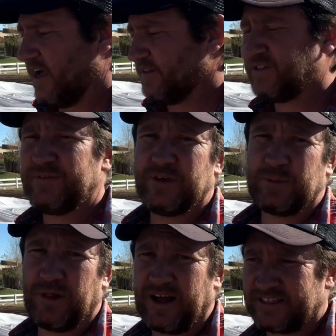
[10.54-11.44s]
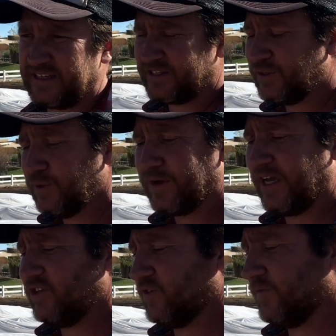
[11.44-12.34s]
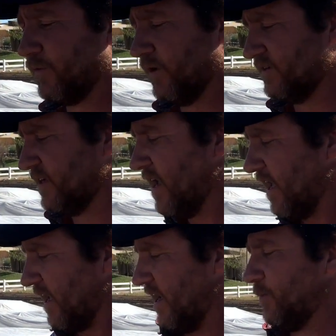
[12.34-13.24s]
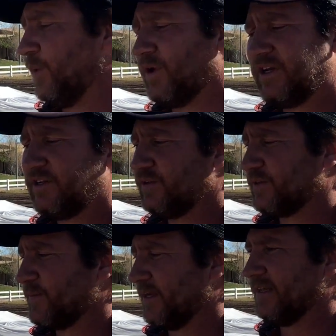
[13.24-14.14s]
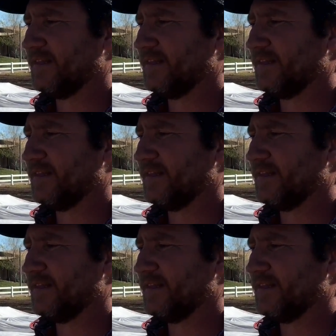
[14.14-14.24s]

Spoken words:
these field blocks at this new location for us. We wanted to do something